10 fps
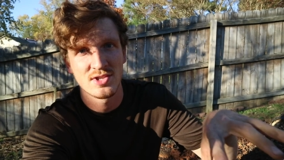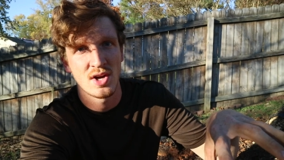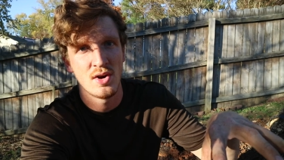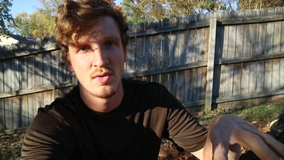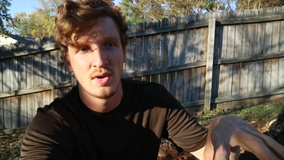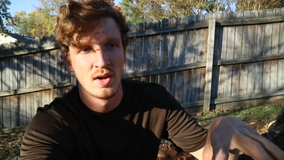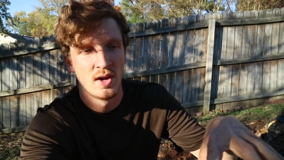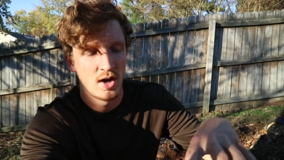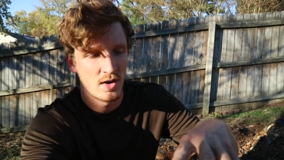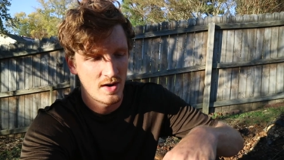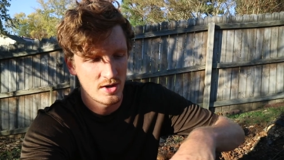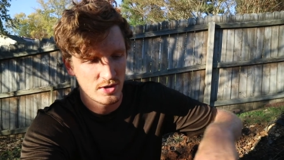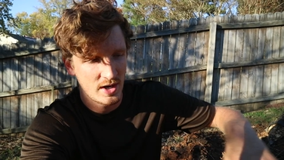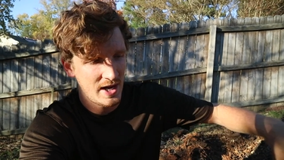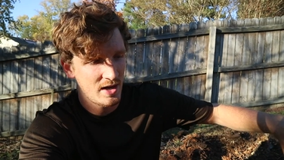stone around
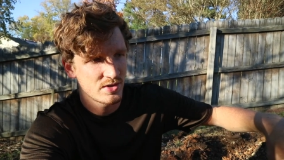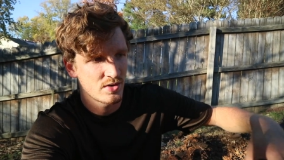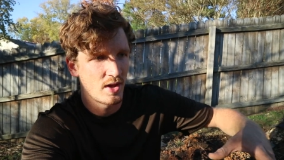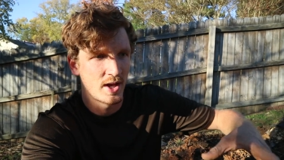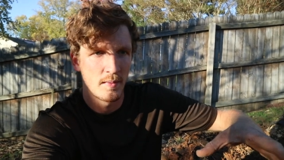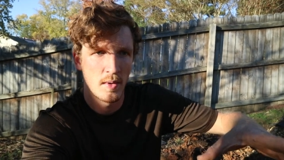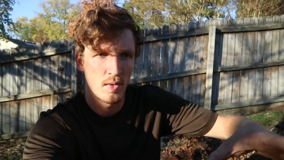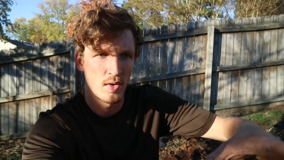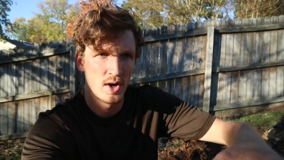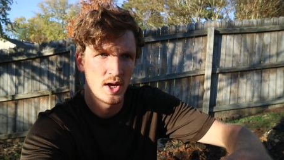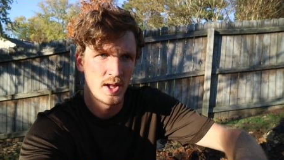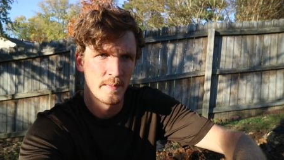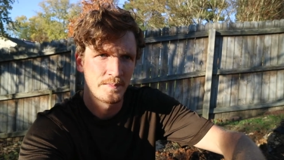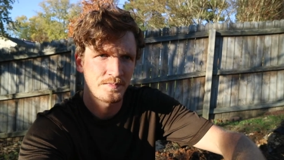your house, or like, or any